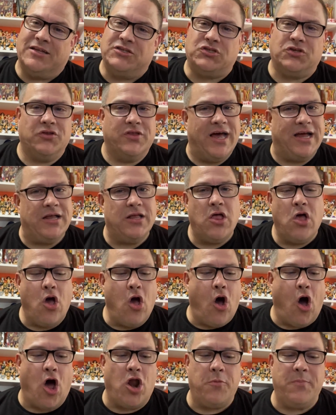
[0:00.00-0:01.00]
So that
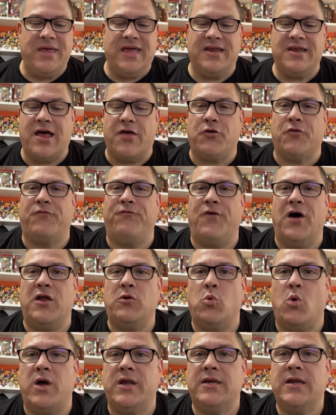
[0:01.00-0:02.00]
ought to be another
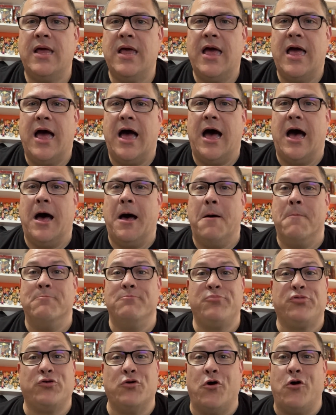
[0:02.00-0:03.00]
fun one.
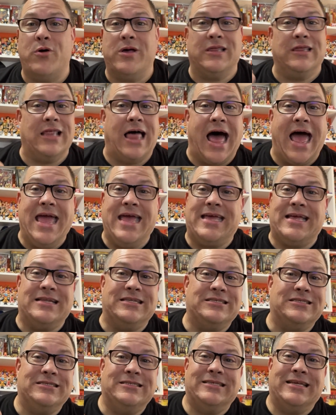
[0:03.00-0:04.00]
Throw a like
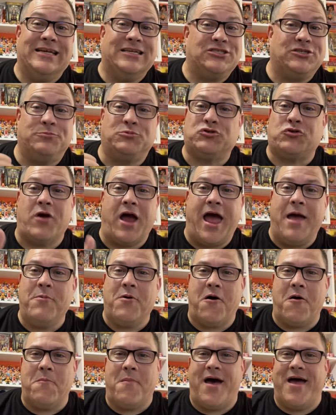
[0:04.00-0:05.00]
and subscribe
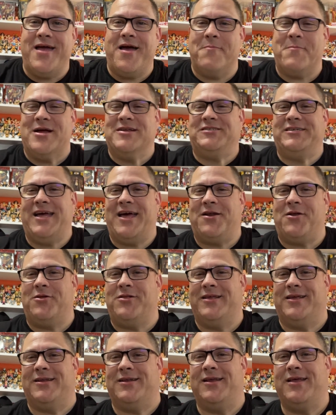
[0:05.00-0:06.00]
on my channel
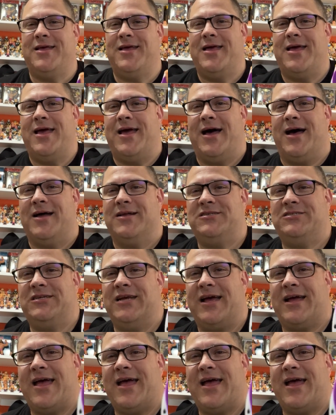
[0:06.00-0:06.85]
and check